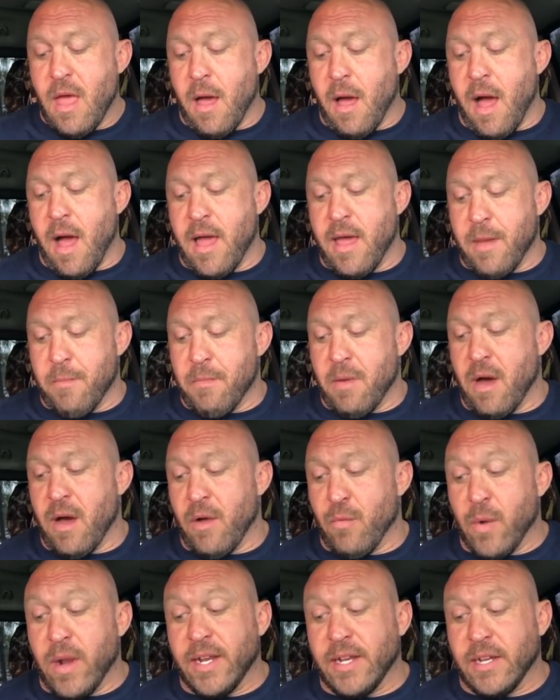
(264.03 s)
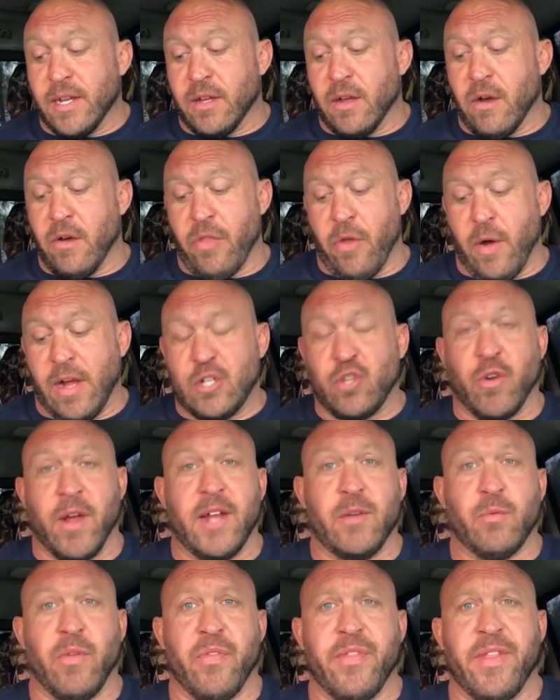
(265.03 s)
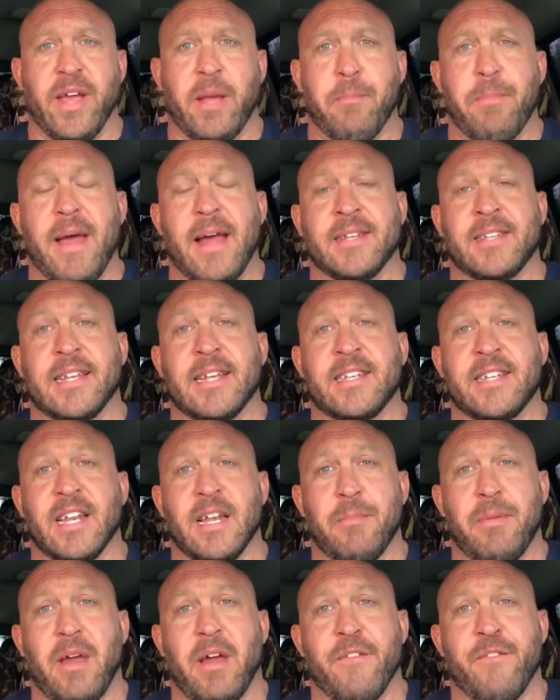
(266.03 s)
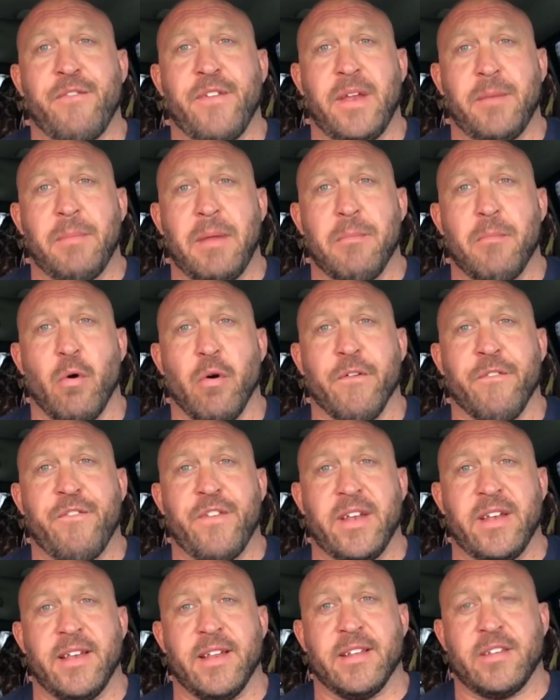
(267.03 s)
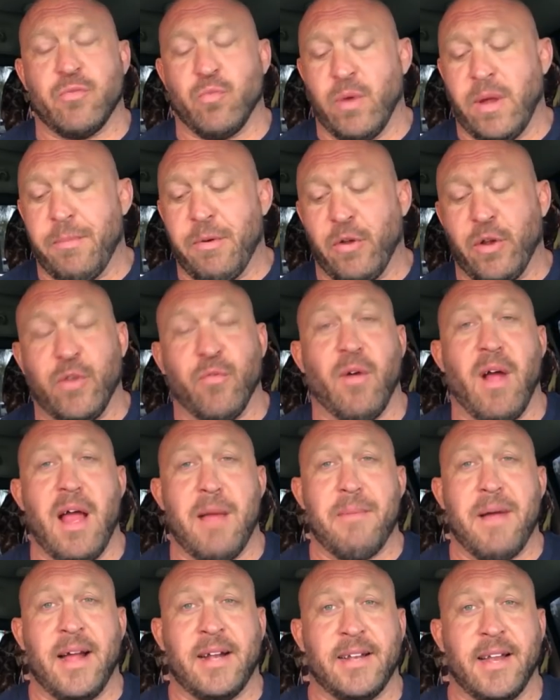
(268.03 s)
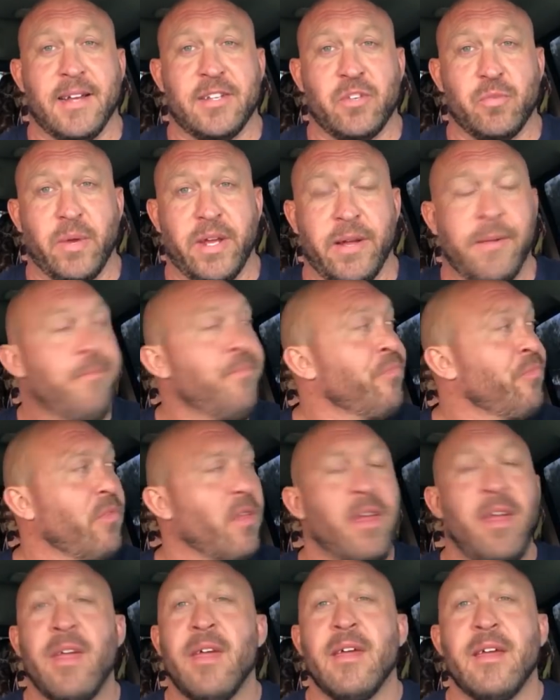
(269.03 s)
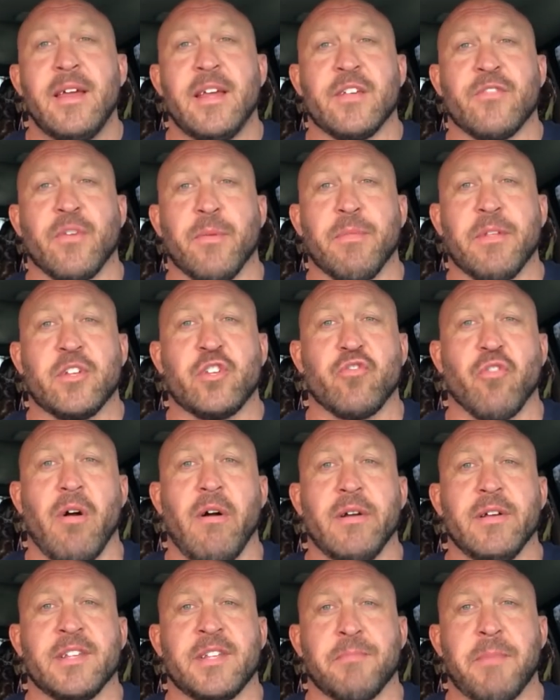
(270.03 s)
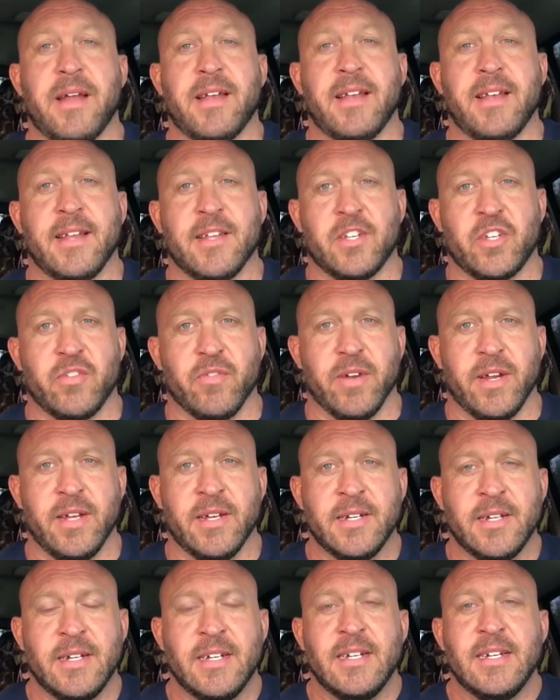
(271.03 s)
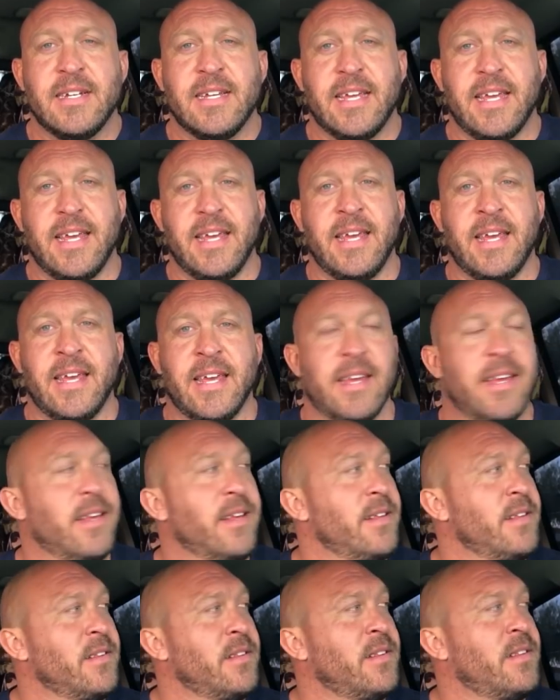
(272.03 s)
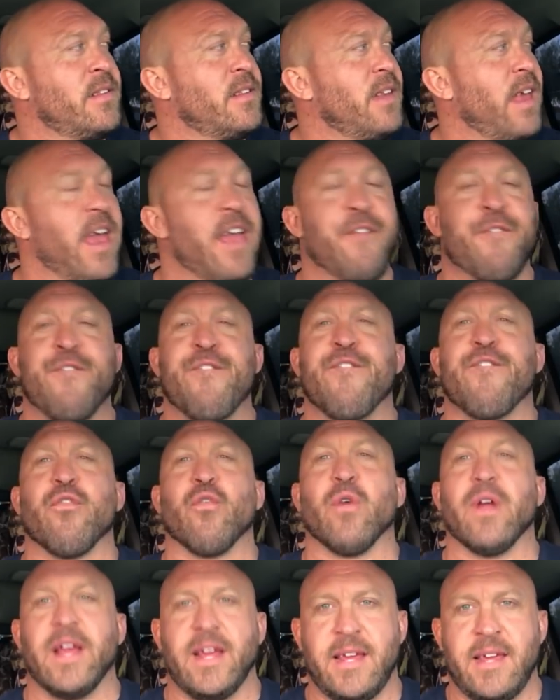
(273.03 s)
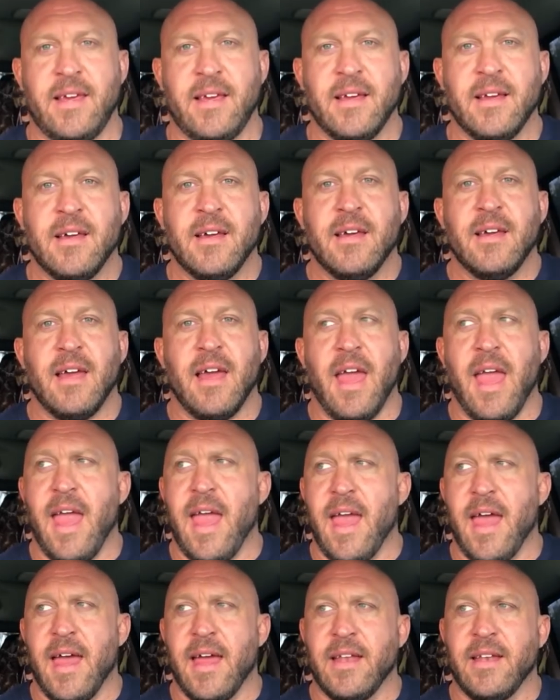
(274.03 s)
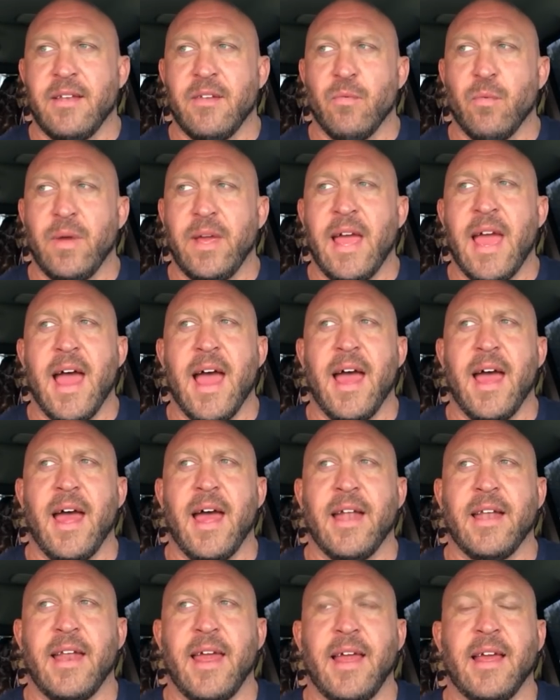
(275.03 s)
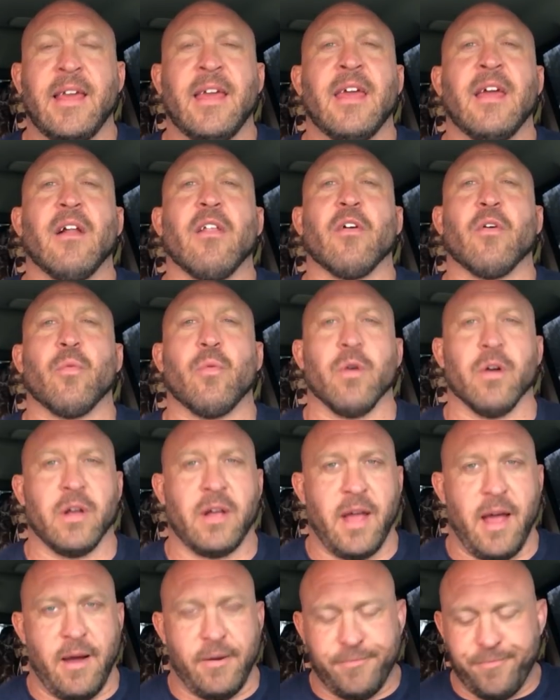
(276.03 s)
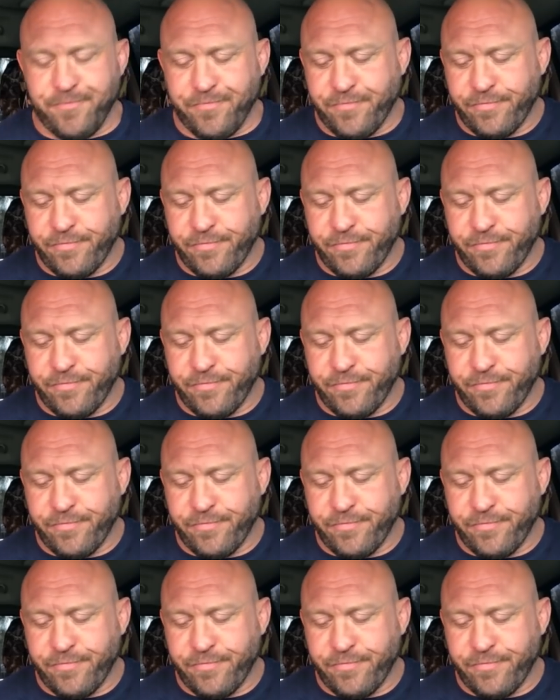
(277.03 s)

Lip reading: I am ready to go, though. I trained with Nick Best. That's going to be on Feed Me More Fitness, Rebuilding Ryback next week. He's from the strongest men in history. He is a freak, and we had a killer workout.